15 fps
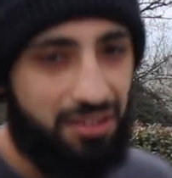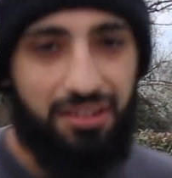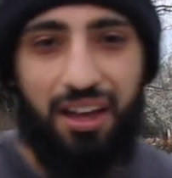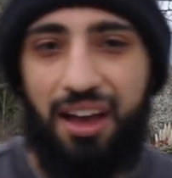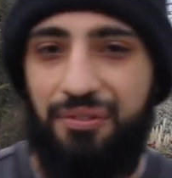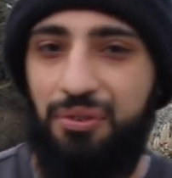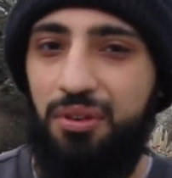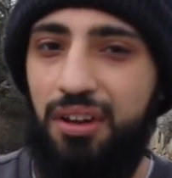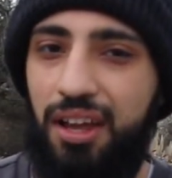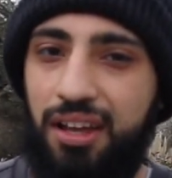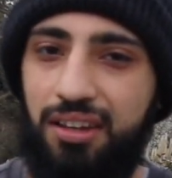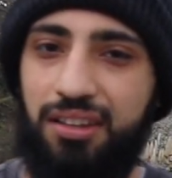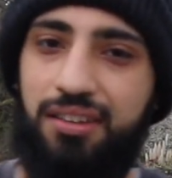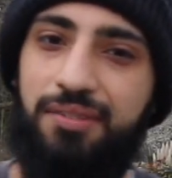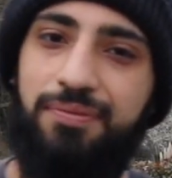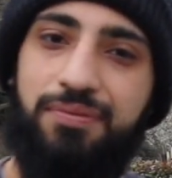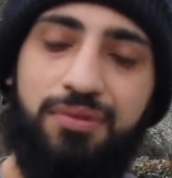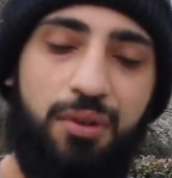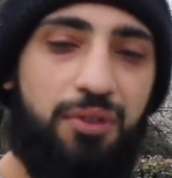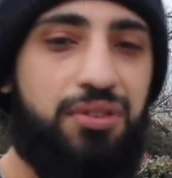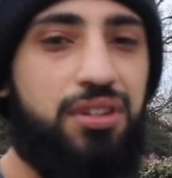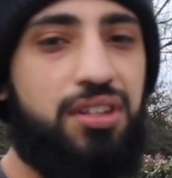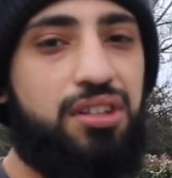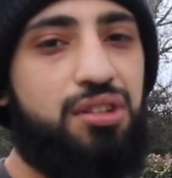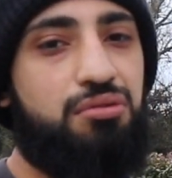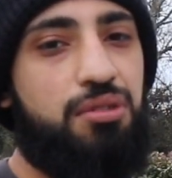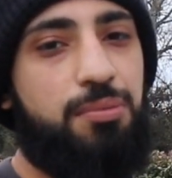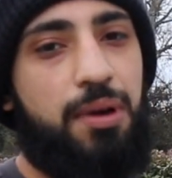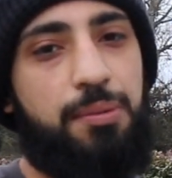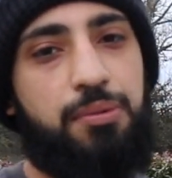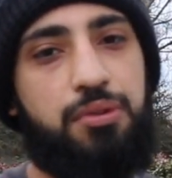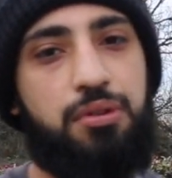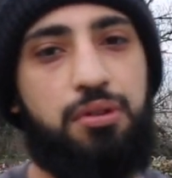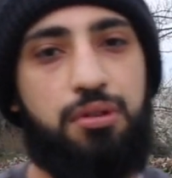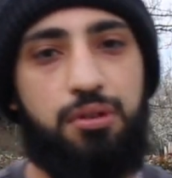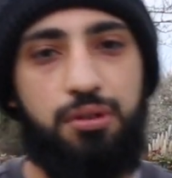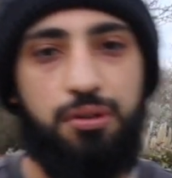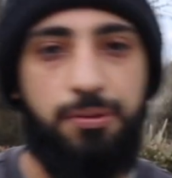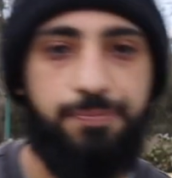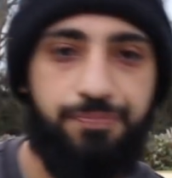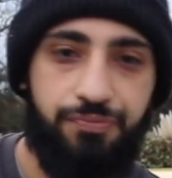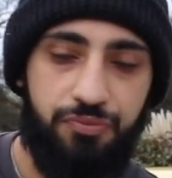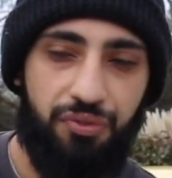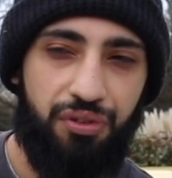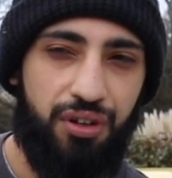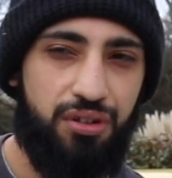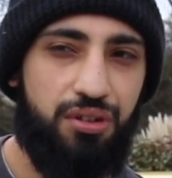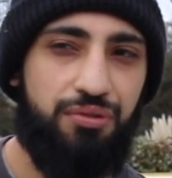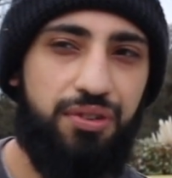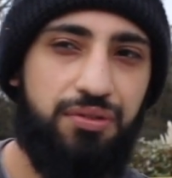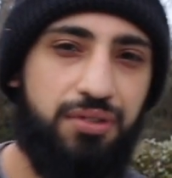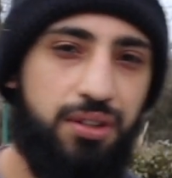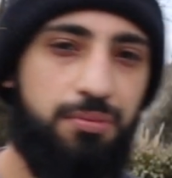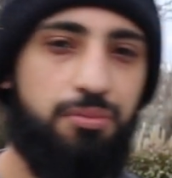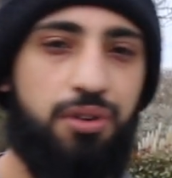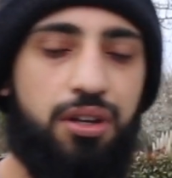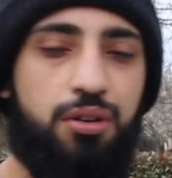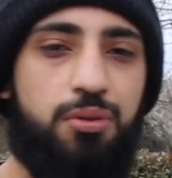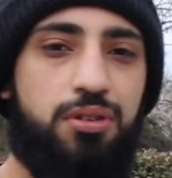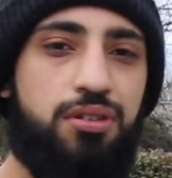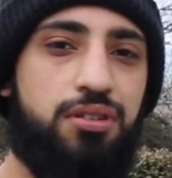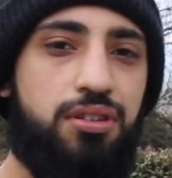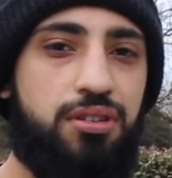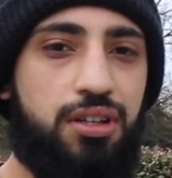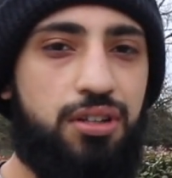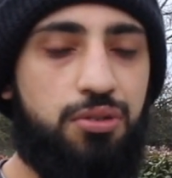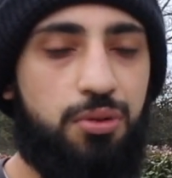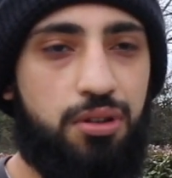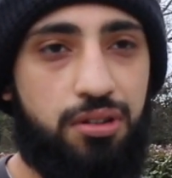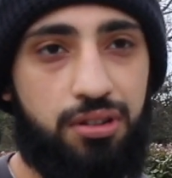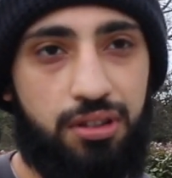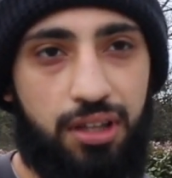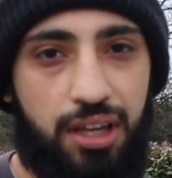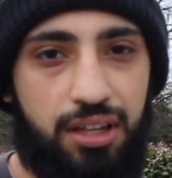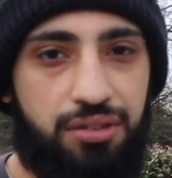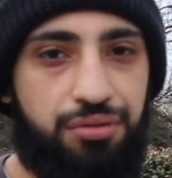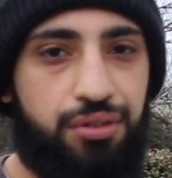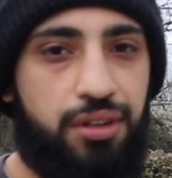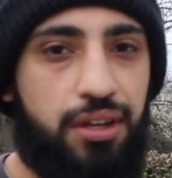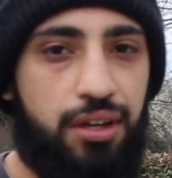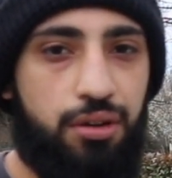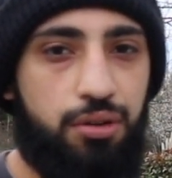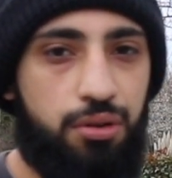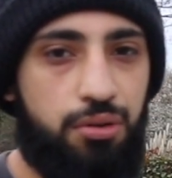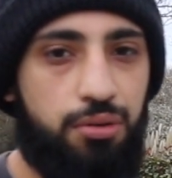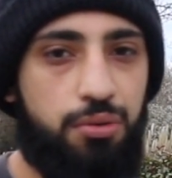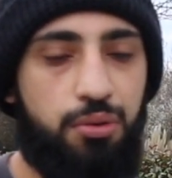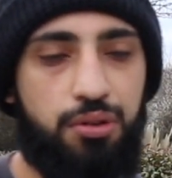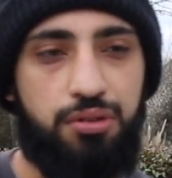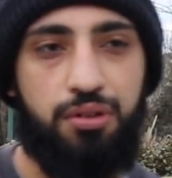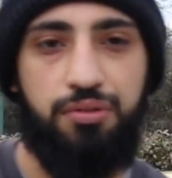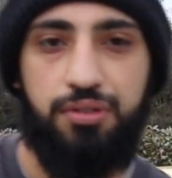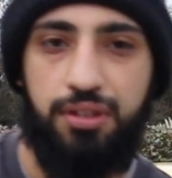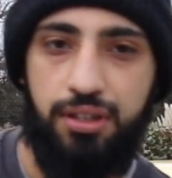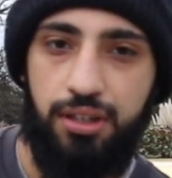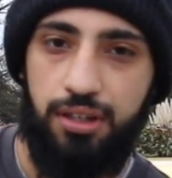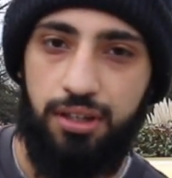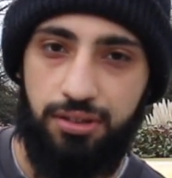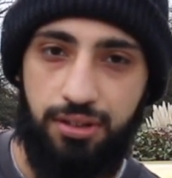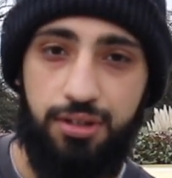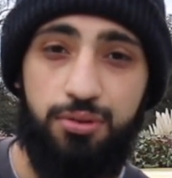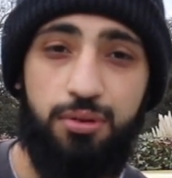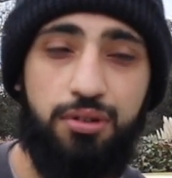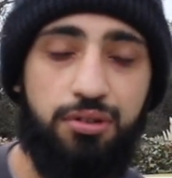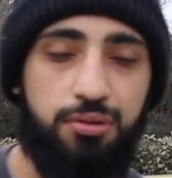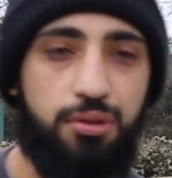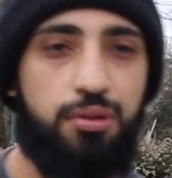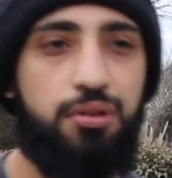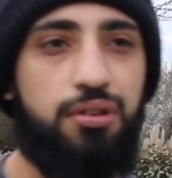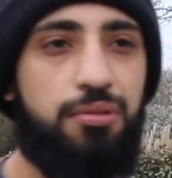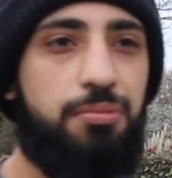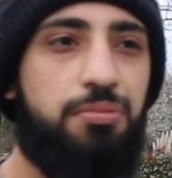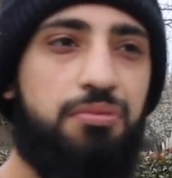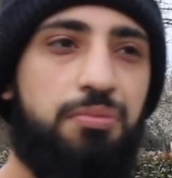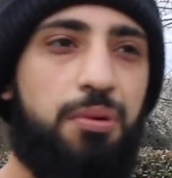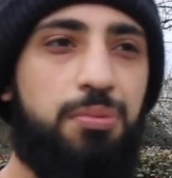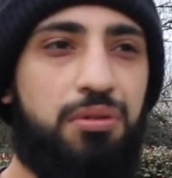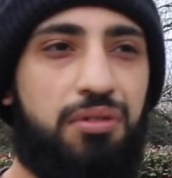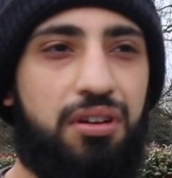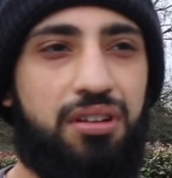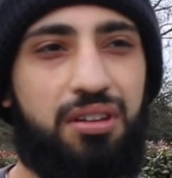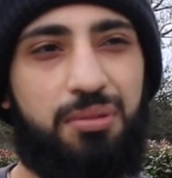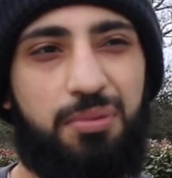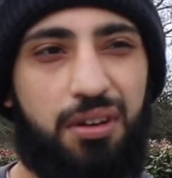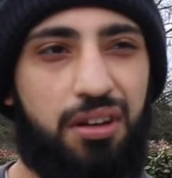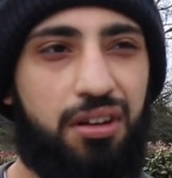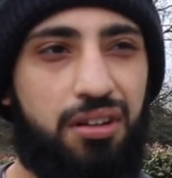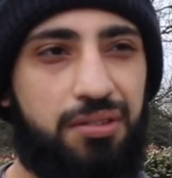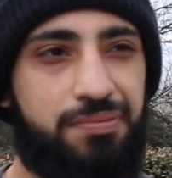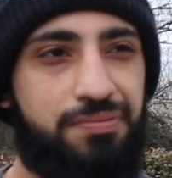I feel like, obviously this is remapped to 315 brake, which is a stage 1. The S3L was obviously a stage 1 as well, probably running about